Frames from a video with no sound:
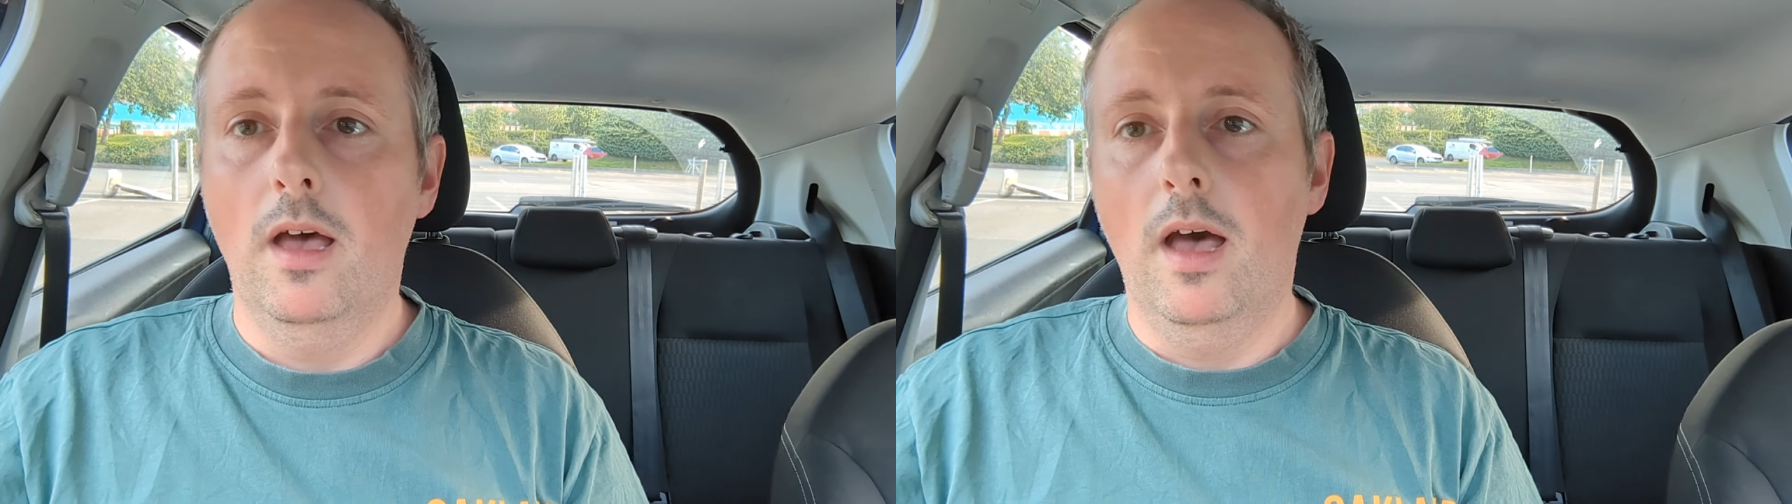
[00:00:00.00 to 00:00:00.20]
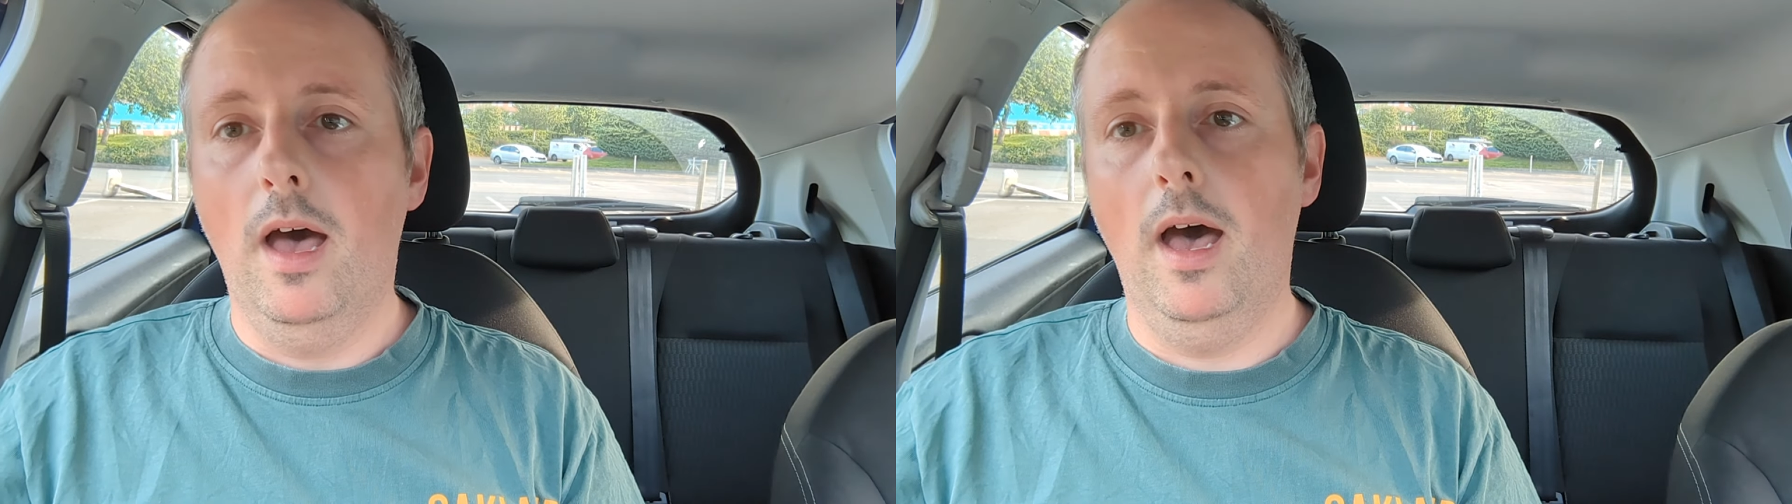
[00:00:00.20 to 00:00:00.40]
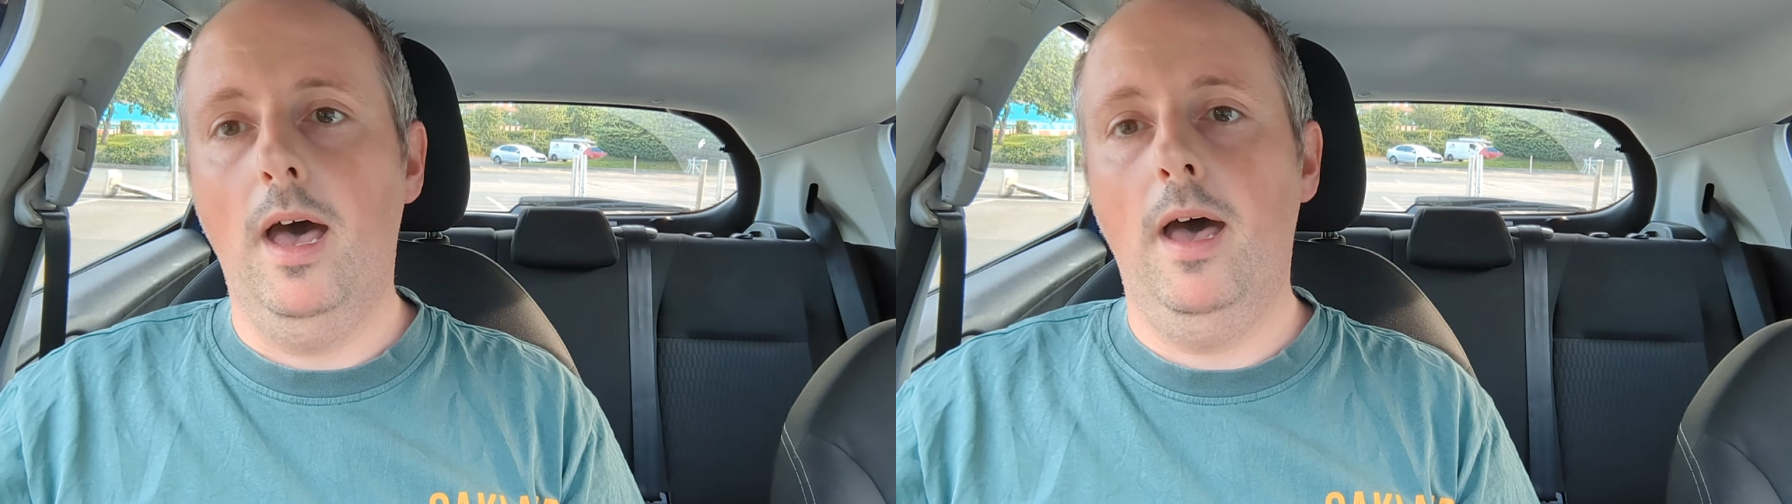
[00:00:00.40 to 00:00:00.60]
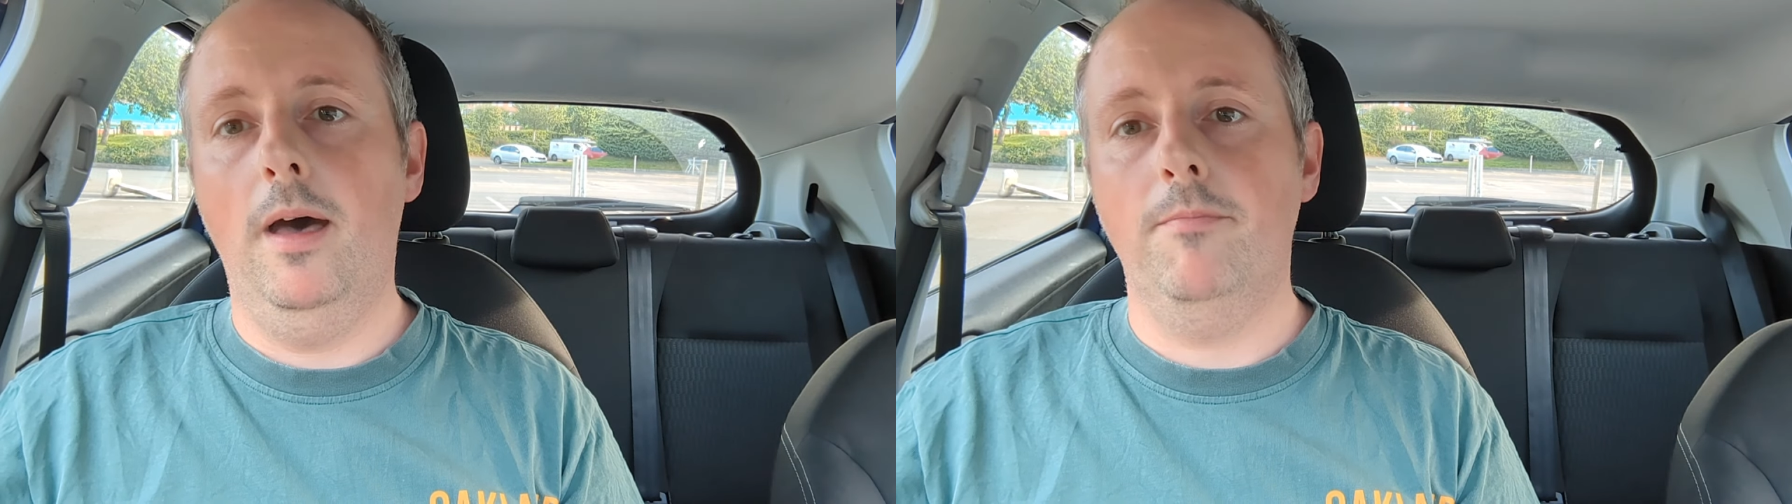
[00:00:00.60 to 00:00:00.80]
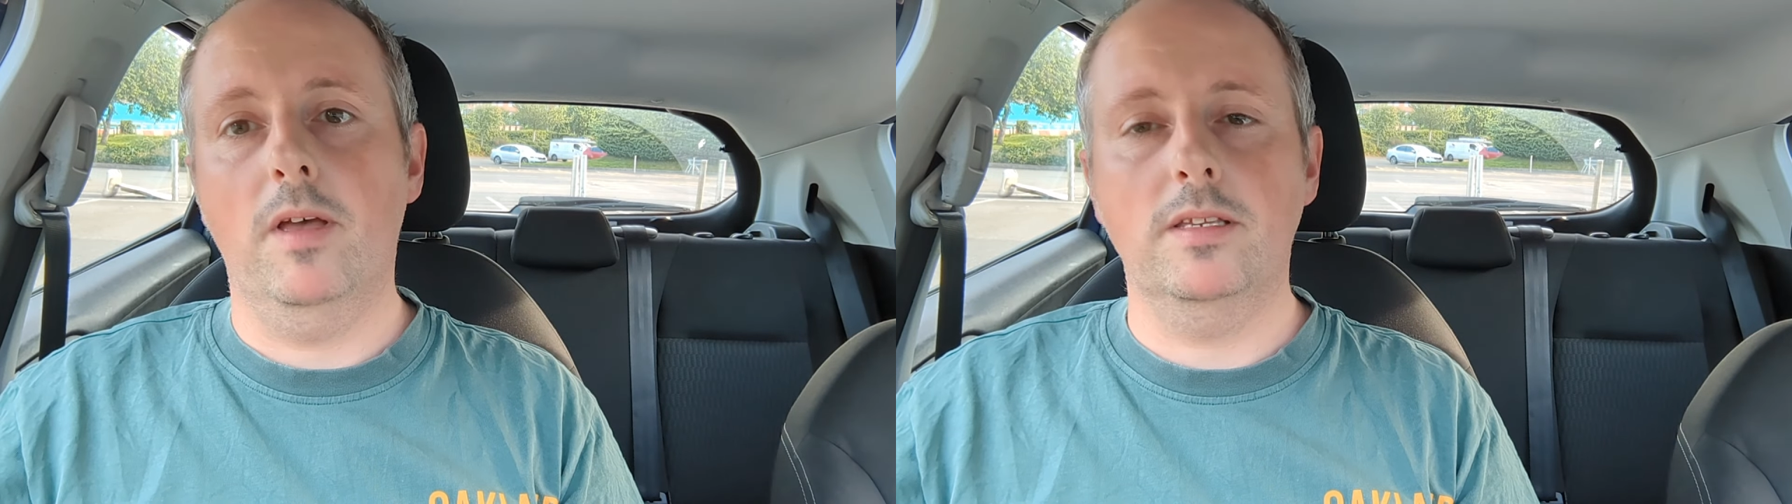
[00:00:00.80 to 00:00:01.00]

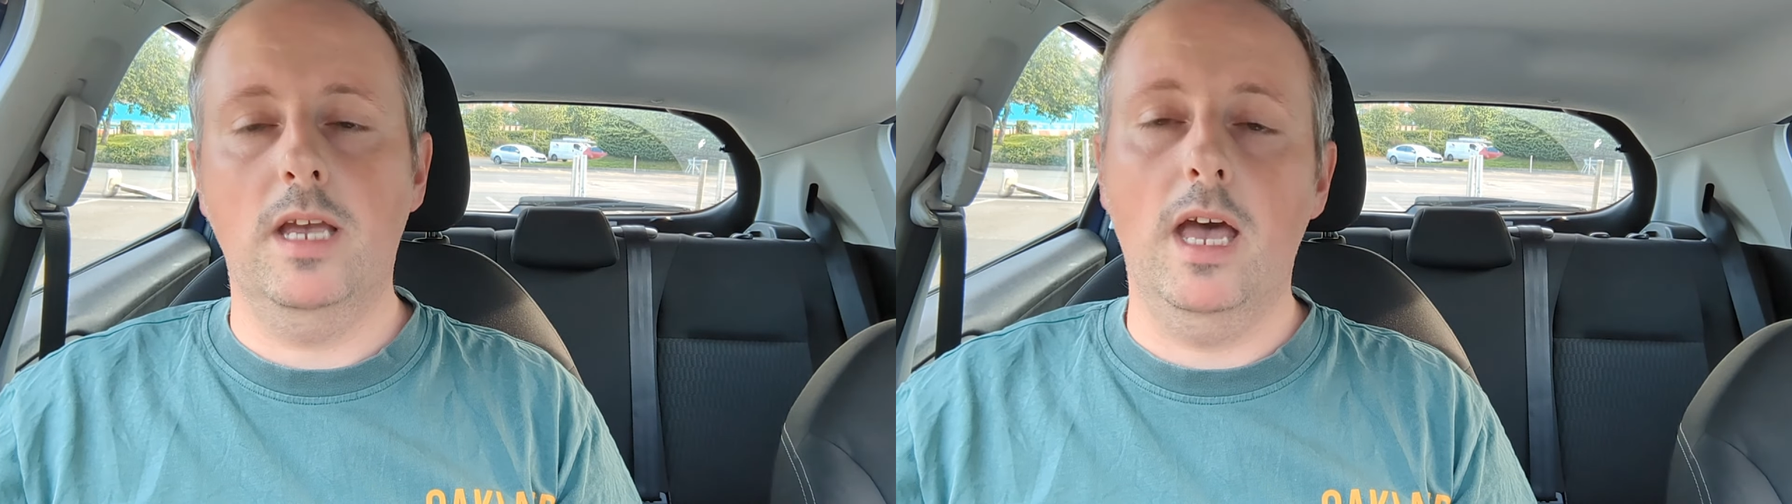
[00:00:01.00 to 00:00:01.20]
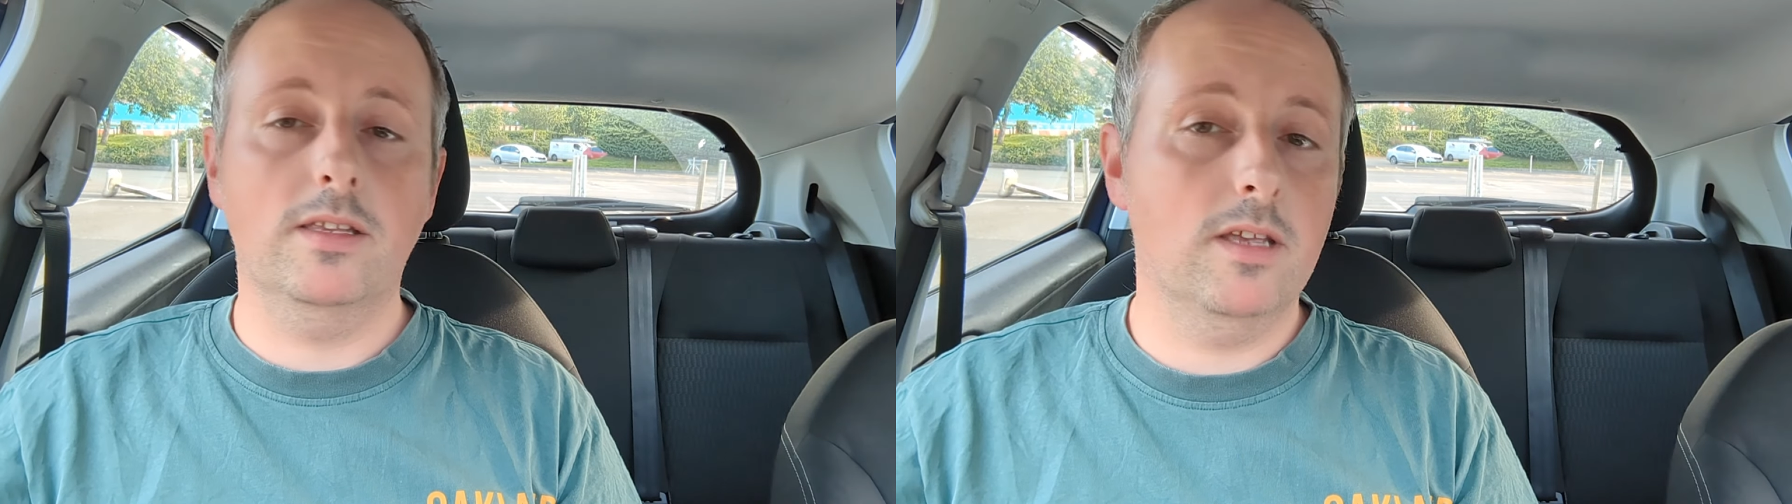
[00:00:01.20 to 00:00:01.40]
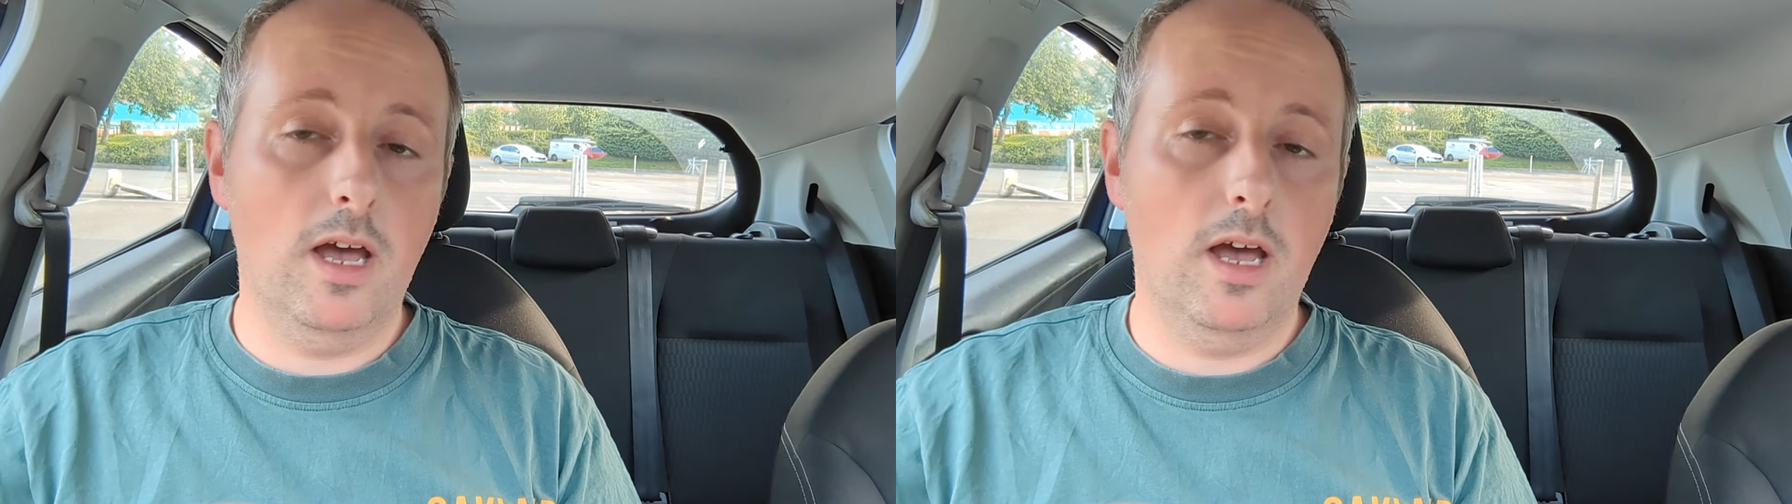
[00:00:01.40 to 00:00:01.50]
So